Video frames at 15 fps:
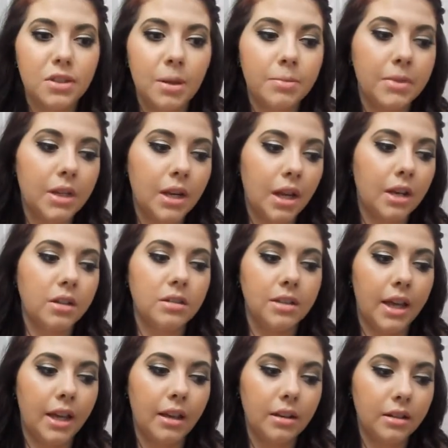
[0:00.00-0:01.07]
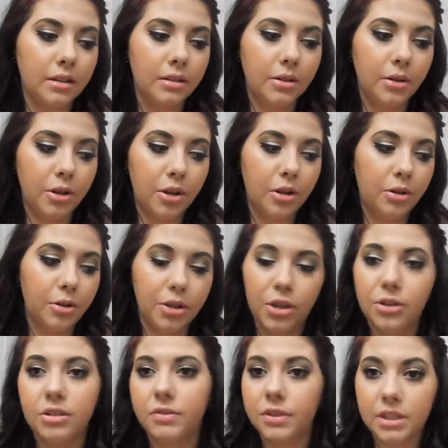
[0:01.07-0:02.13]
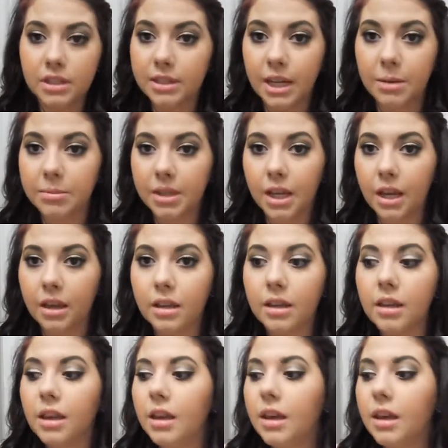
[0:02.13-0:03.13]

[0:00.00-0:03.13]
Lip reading: something else that you're using for the same thing.